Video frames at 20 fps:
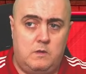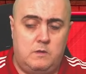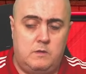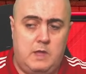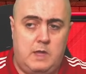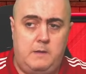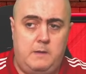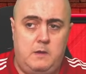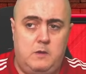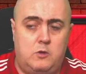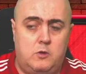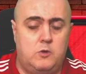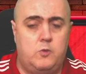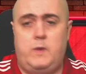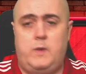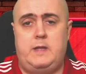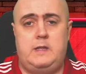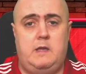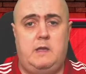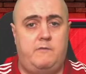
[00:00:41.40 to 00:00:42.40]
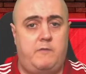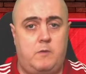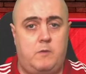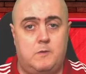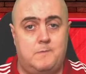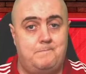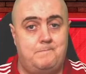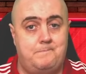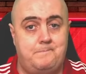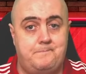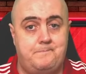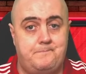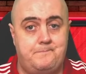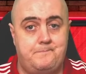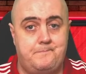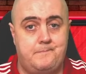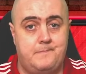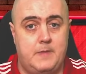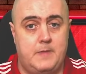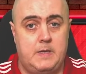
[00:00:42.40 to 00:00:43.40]
they hoodwinked everyone.
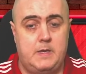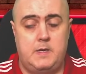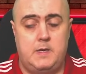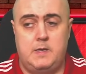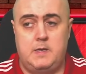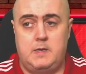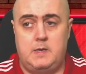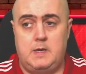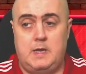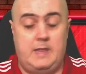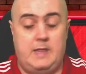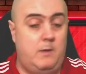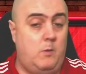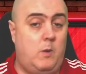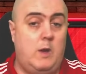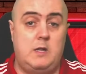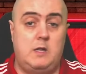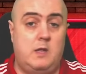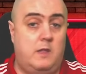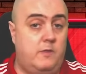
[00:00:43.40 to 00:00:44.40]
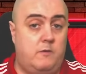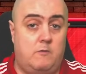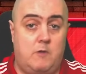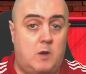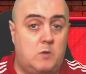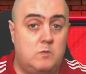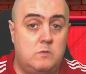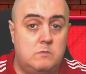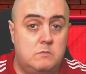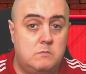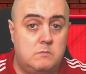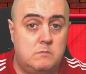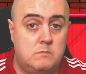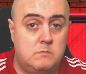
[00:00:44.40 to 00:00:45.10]
And they weren't on their own,